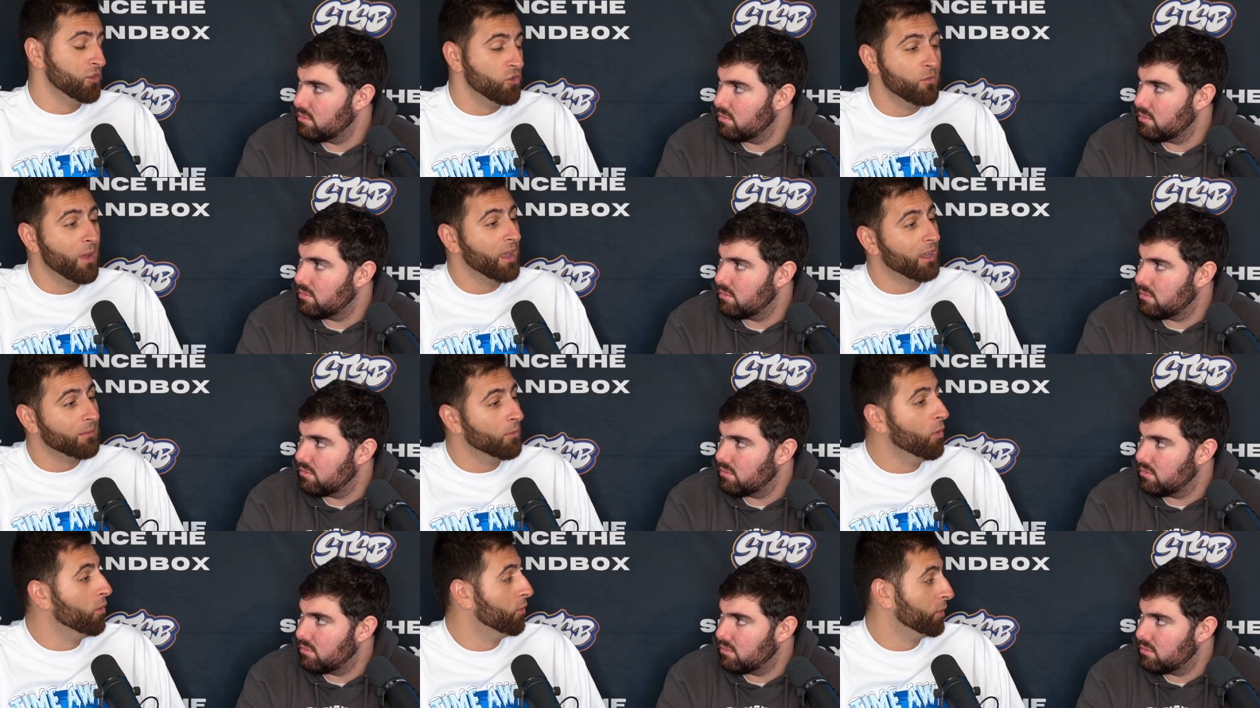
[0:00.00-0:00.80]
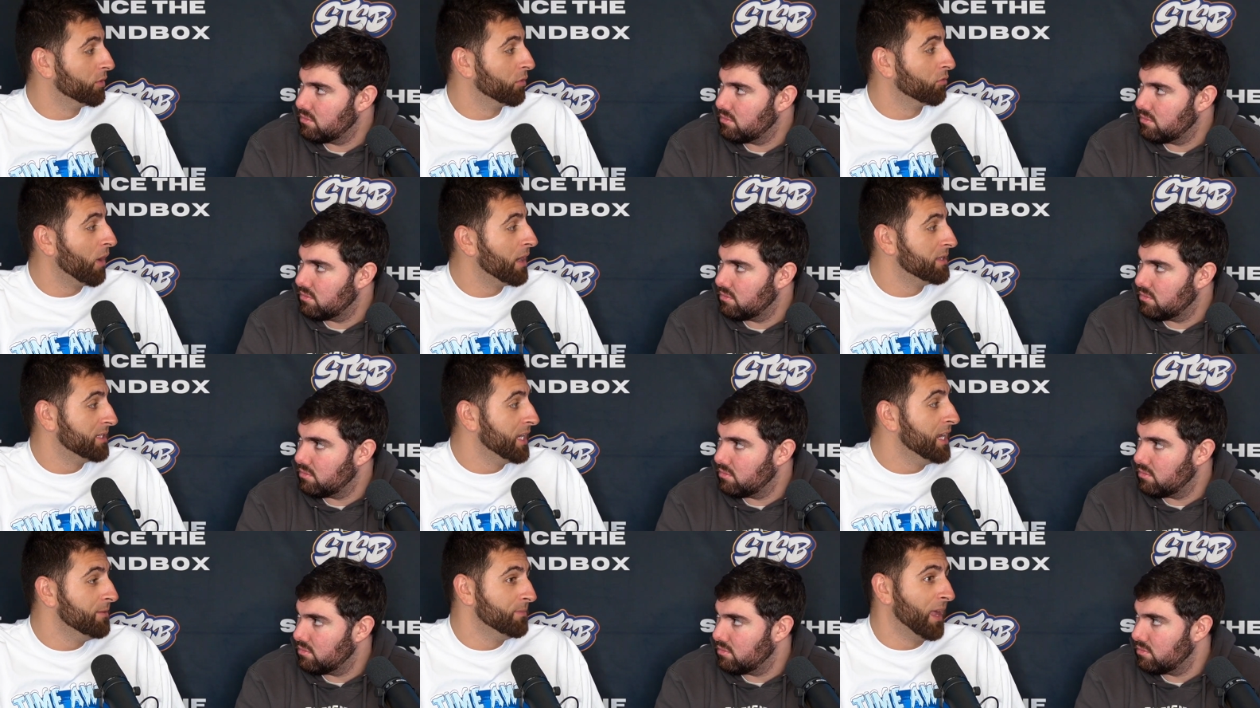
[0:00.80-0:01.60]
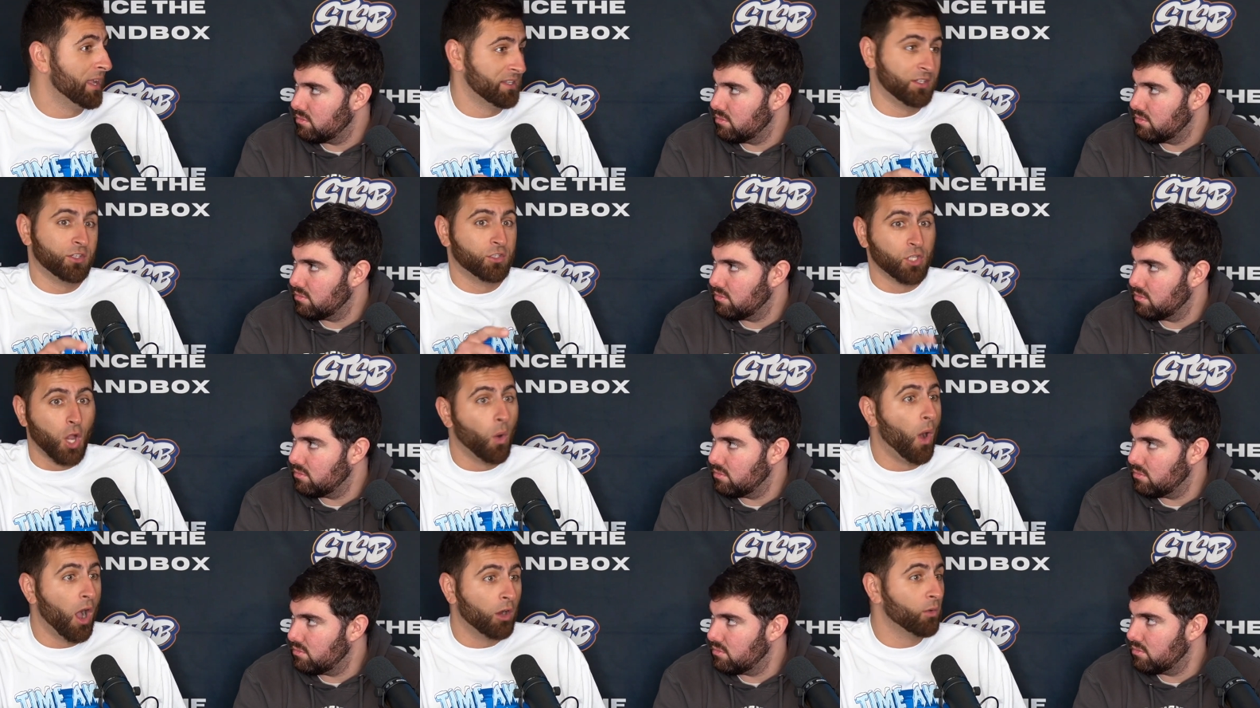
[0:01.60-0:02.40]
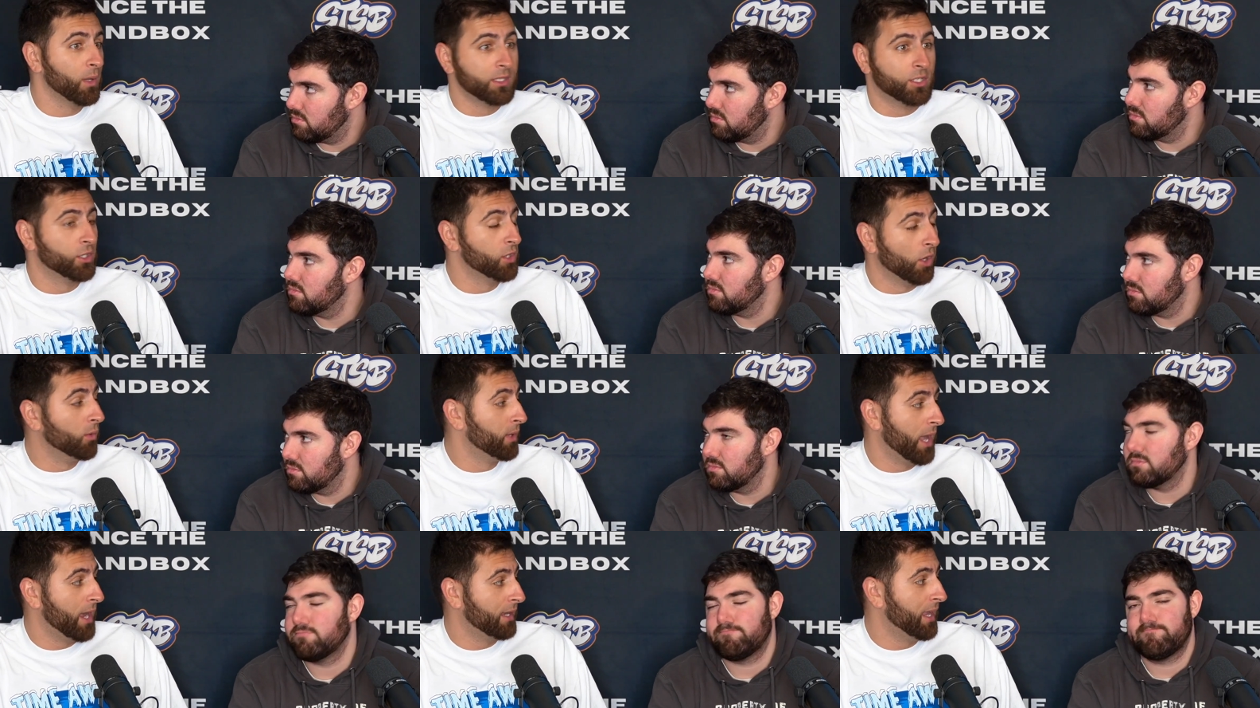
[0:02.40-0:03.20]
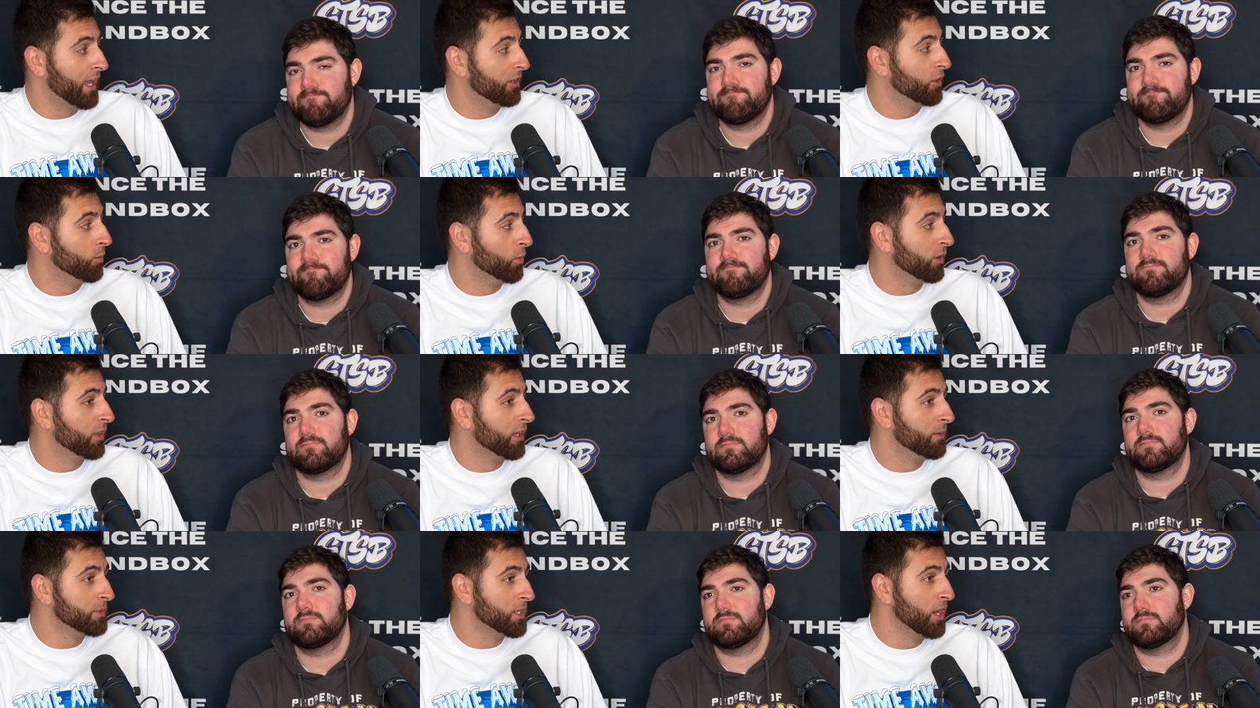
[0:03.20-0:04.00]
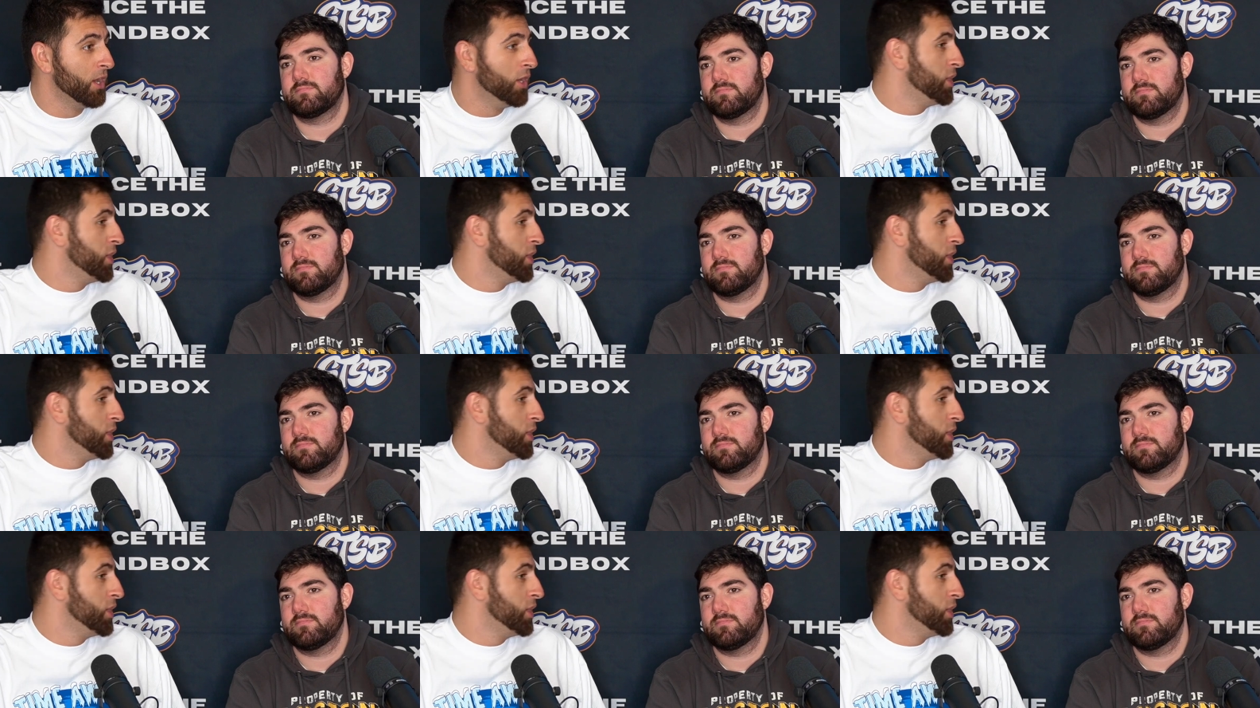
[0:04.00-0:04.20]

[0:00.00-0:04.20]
Speaker 1: You make a move with the right team that's so hungry to go get Caleb Williams.